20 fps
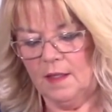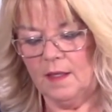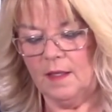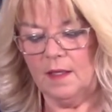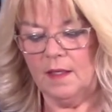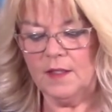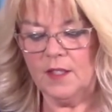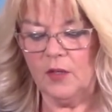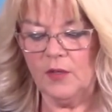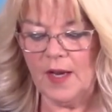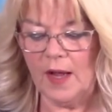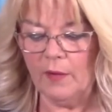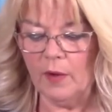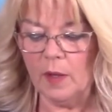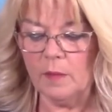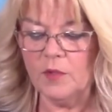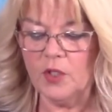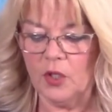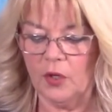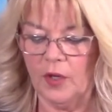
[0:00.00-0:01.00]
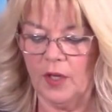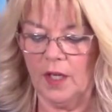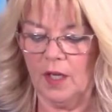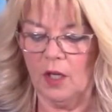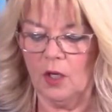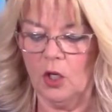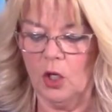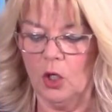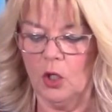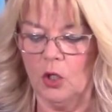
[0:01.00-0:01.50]
So now I'm doing
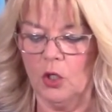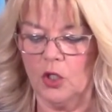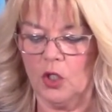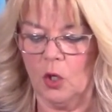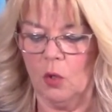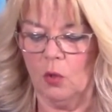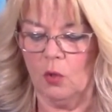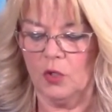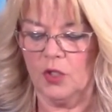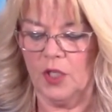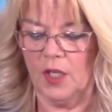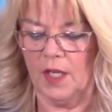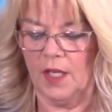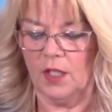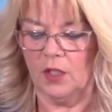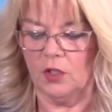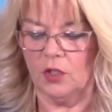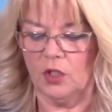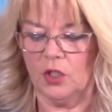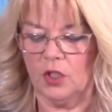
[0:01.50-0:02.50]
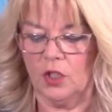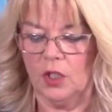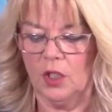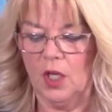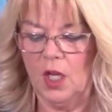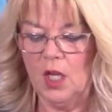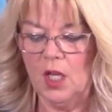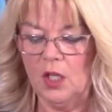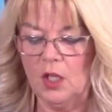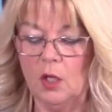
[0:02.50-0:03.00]
a good 1/4
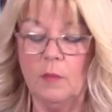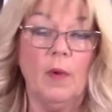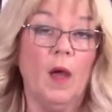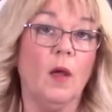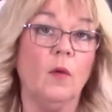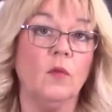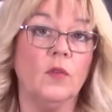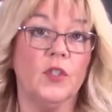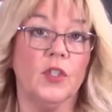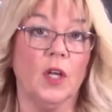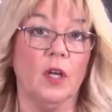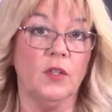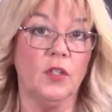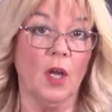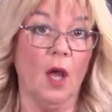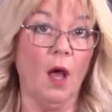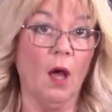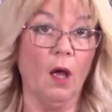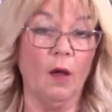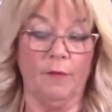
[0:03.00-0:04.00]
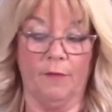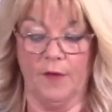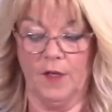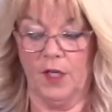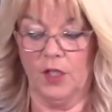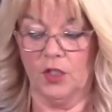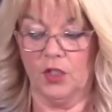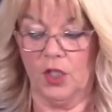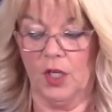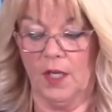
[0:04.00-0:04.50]
inch. You might want to go to 1/2
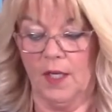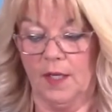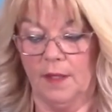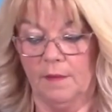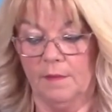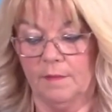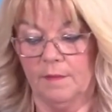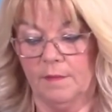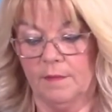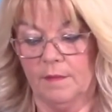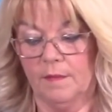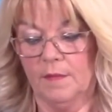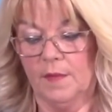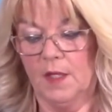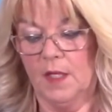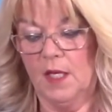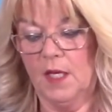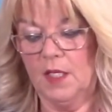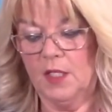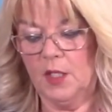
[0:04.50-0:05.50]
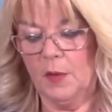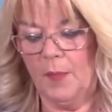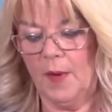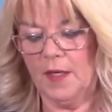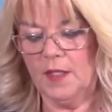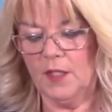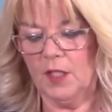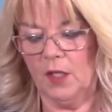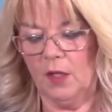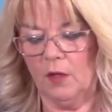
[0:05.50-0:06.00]
inch here,
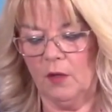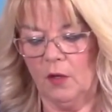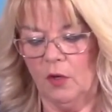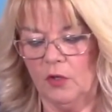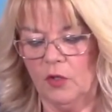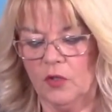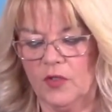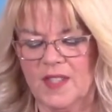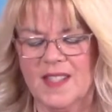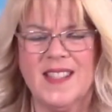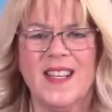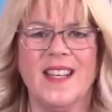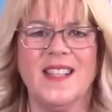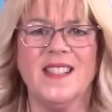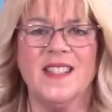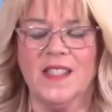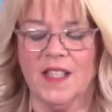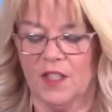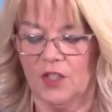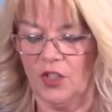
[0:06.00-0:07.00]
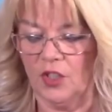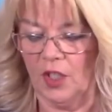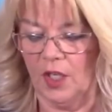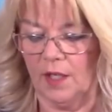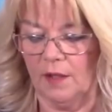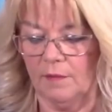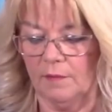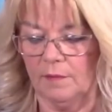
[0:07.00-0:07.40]
depending on your stay stitching.